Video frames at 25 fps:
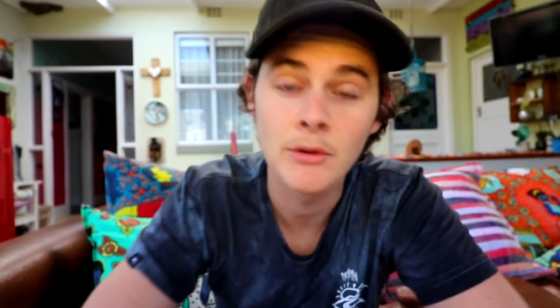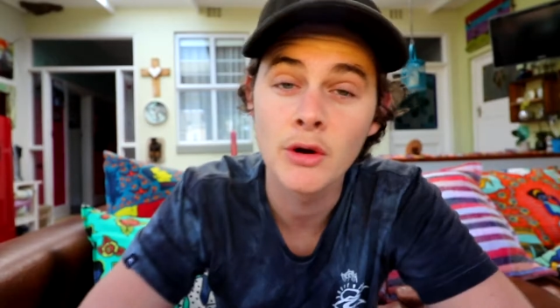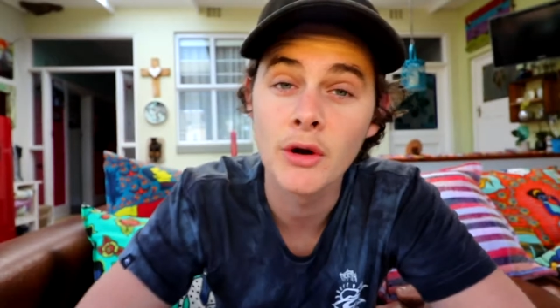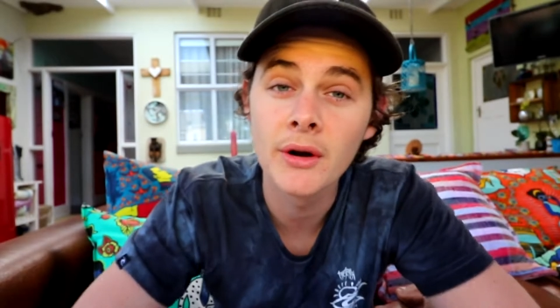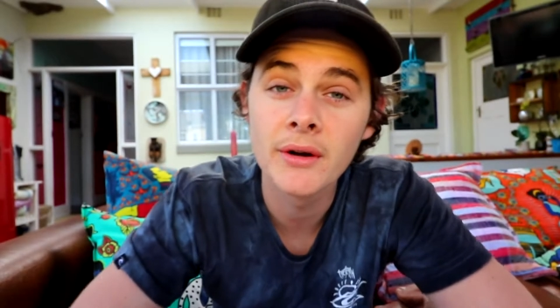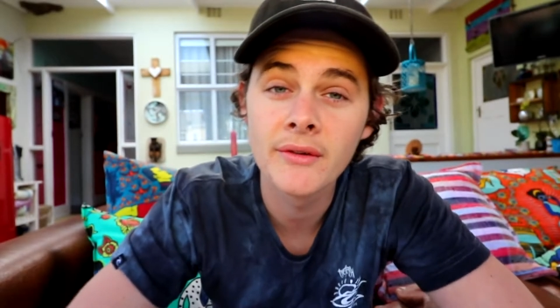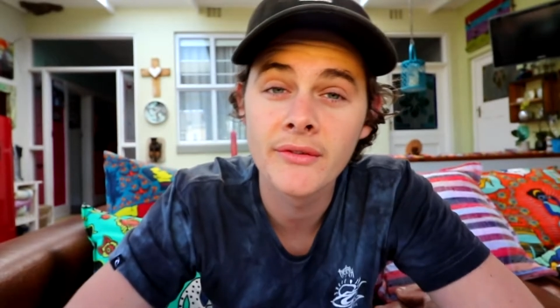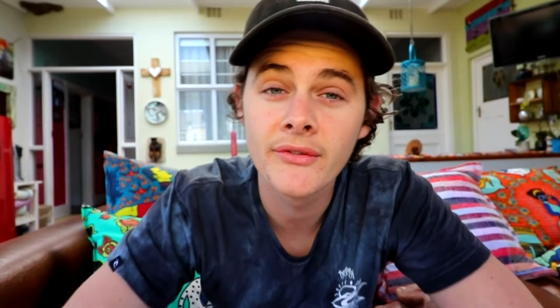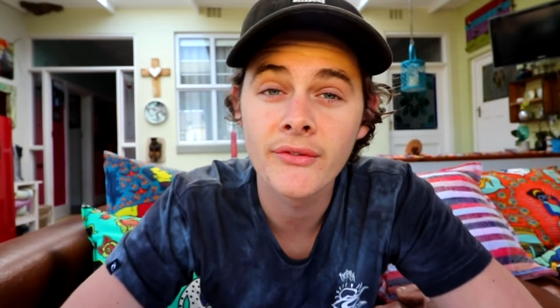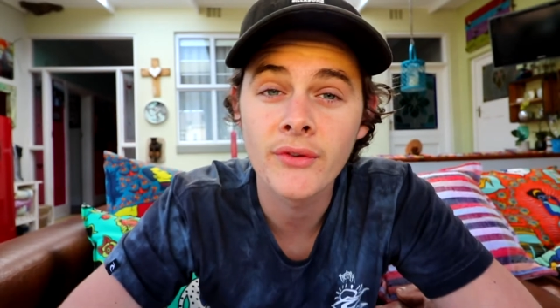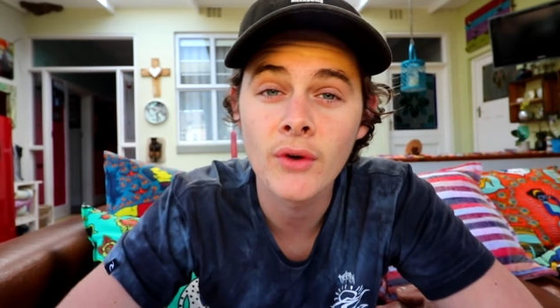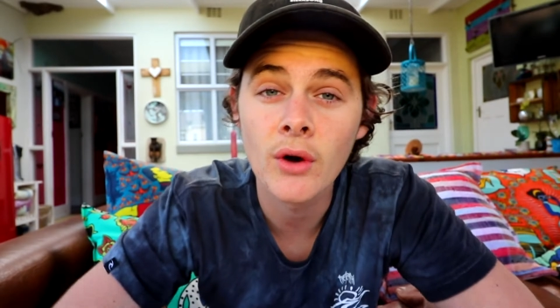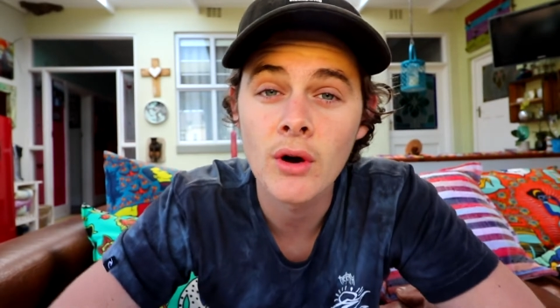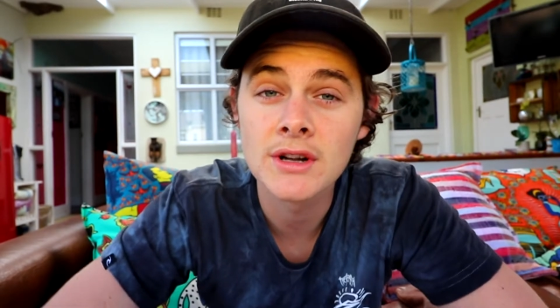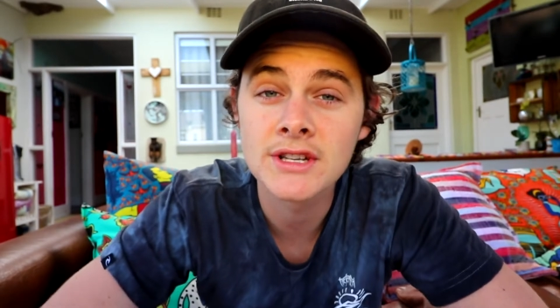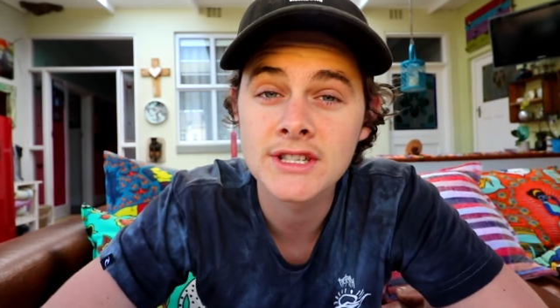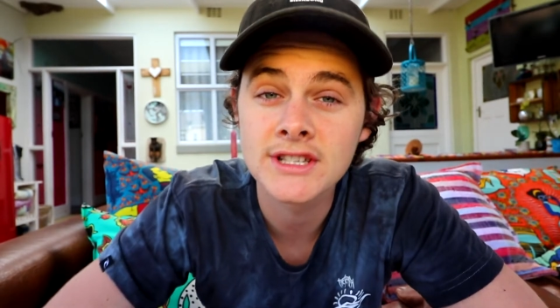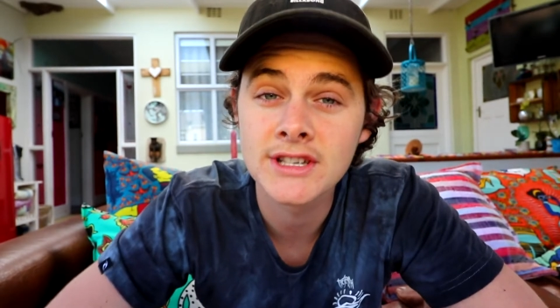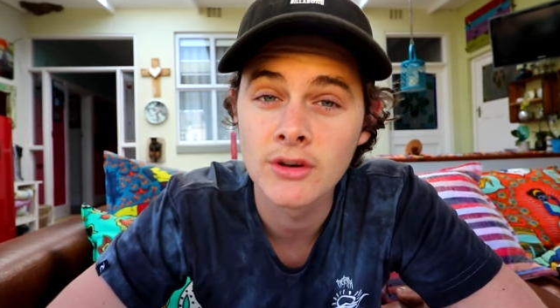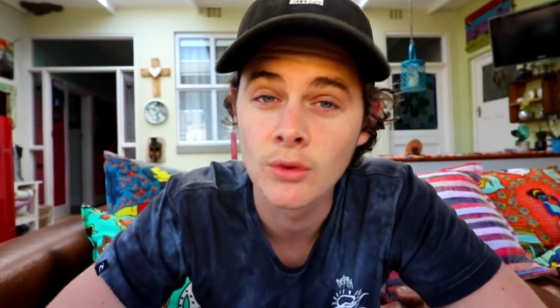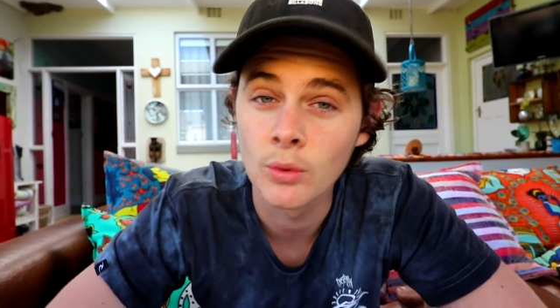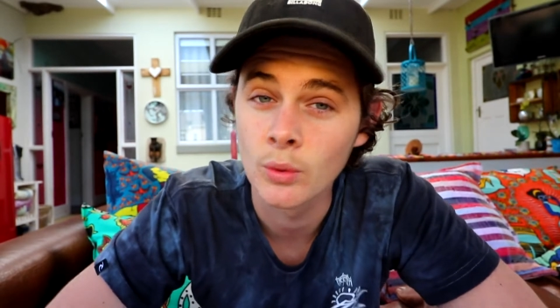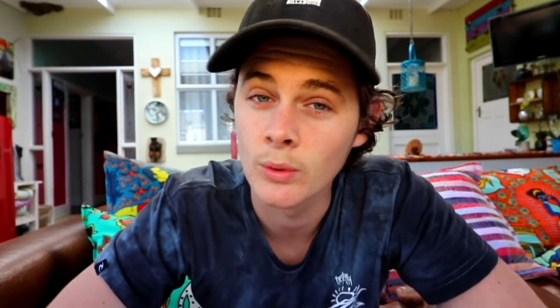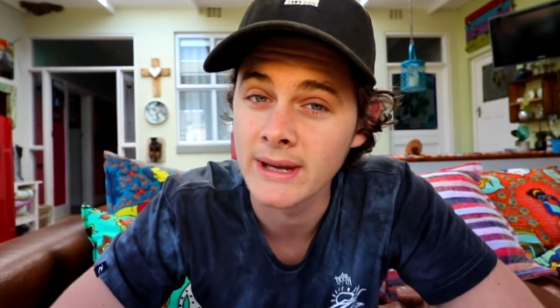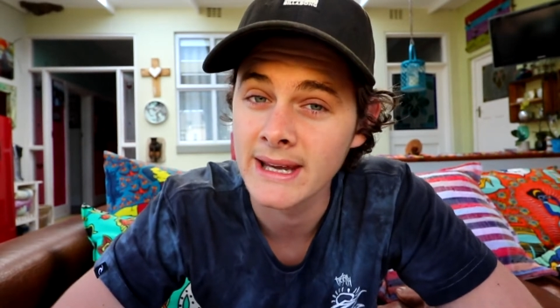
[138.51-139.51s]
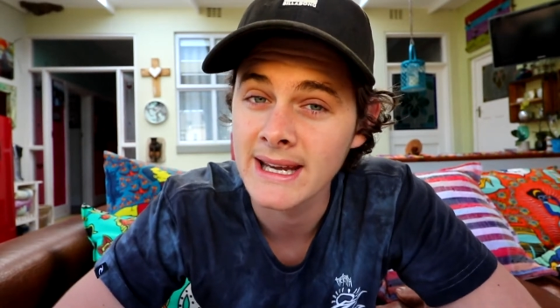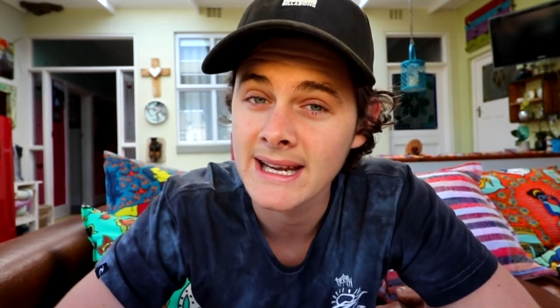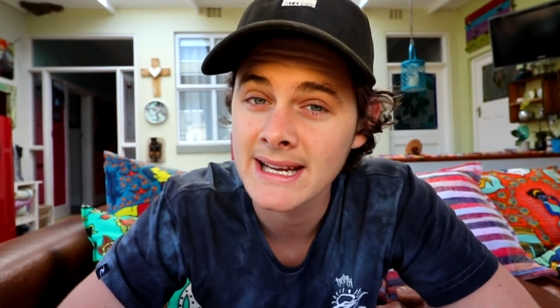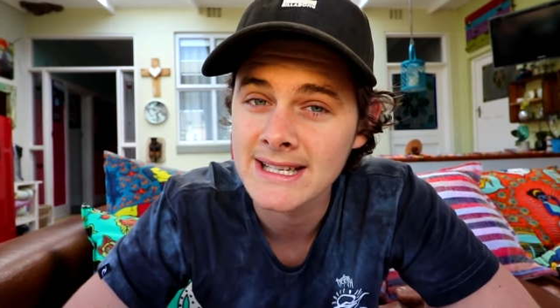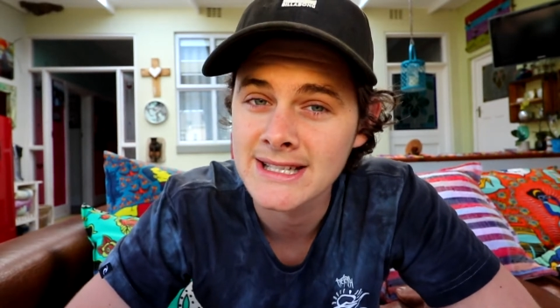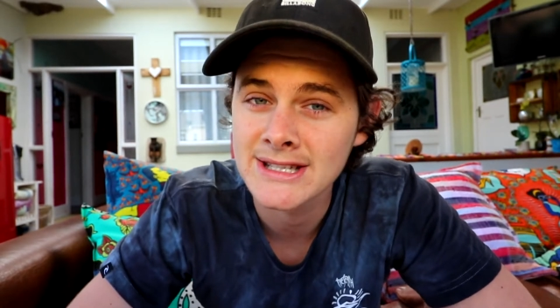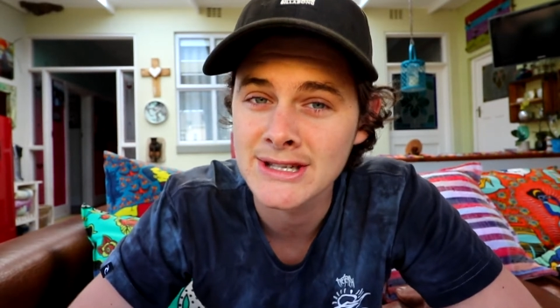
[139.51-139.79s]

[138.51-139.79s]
going to France in a week,